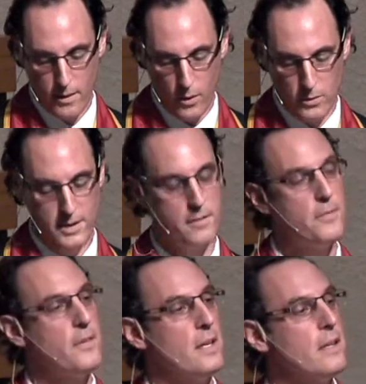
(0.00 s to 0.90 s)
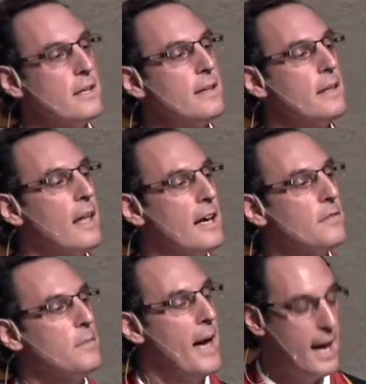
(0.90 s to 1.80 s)
Only the feeling that
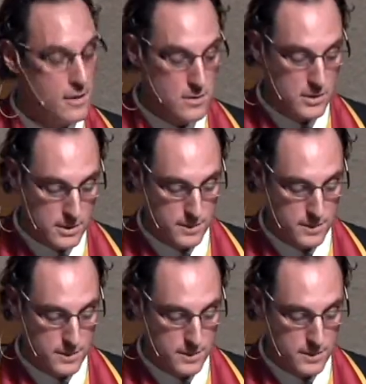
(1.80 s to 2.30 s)
life matters.